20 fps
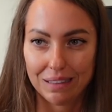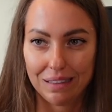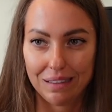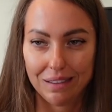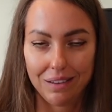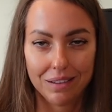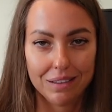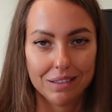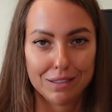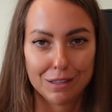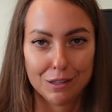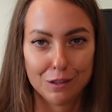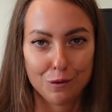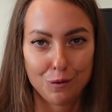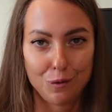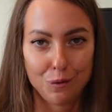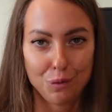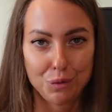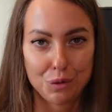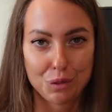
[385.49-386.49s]
England and
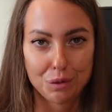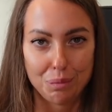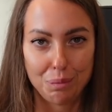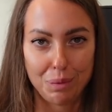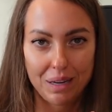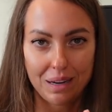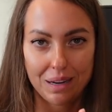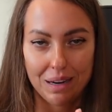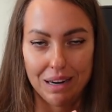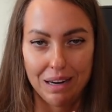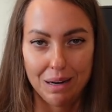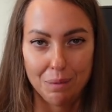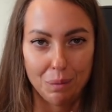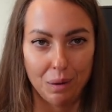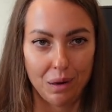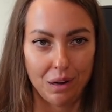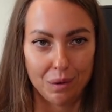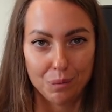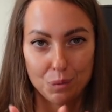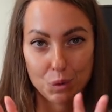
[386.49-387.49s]
also become
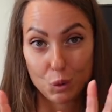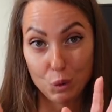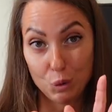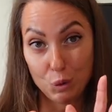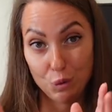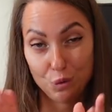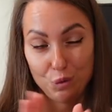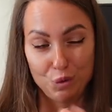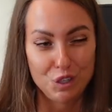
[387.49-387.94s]
a sort of